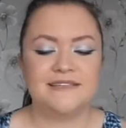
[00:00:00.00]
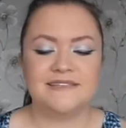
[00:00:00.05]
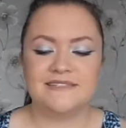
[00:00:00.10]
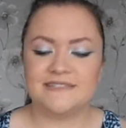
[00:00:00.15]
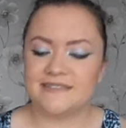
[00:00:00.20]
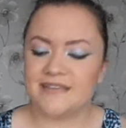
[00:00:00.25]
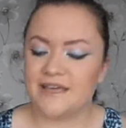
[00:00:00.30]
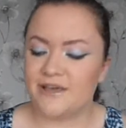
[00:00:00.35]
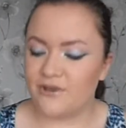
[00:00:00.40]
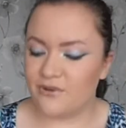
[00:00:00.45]

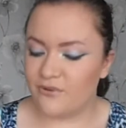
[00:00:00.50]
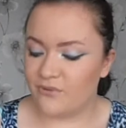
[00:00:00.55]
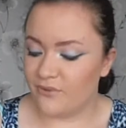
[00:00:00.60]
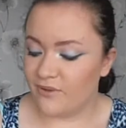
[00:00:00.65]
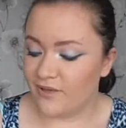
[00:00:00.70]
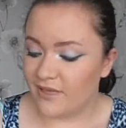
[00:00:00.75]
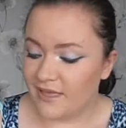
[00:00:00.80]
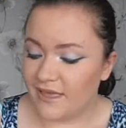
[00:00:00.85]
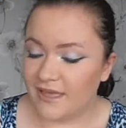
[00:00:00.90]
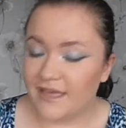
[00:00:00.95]

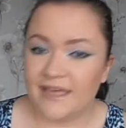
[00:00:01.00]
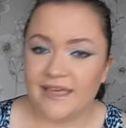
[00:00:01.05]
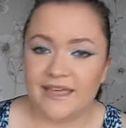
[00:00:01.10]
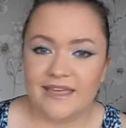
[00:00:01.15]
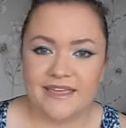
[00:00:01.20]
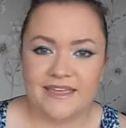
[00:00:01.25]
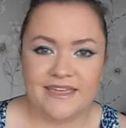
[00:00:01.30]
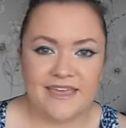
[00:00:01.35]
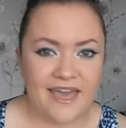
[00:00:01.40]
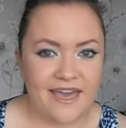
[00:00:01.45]
So,
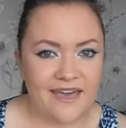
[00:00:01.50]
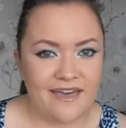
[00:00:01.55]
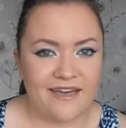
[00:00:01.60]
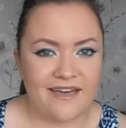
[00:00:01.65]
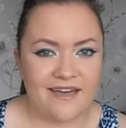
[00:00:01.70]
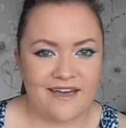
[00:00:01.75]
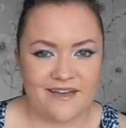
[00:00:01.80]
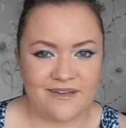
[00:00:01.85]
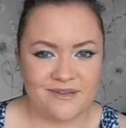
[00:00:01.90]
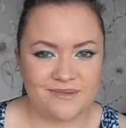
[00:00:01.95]
yeah,
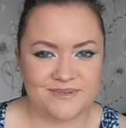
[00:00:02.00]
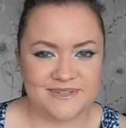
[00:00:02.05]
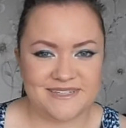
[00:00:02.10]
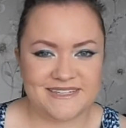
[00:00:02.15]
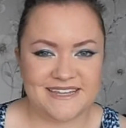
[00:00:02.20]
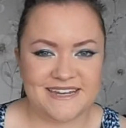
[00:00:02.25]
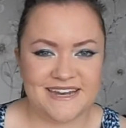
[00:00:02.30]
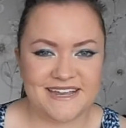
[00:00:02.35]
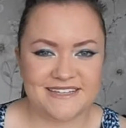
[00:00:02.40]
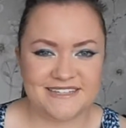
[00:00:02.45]
I hope to
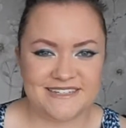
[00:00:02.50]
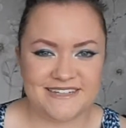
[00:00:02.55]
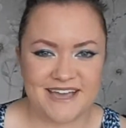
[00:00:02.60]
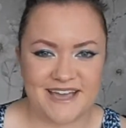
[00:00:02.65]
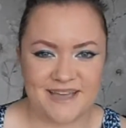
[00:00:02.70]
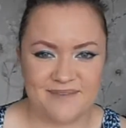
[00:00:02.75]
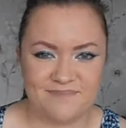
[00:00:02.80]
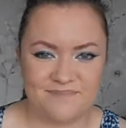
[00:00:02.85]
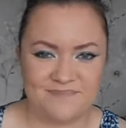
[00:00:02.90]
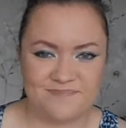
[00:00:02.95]
see you next
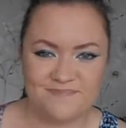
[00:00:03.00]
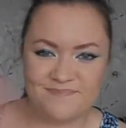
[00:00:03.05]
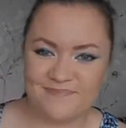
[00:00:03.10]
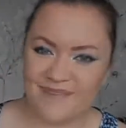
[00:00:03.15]
time.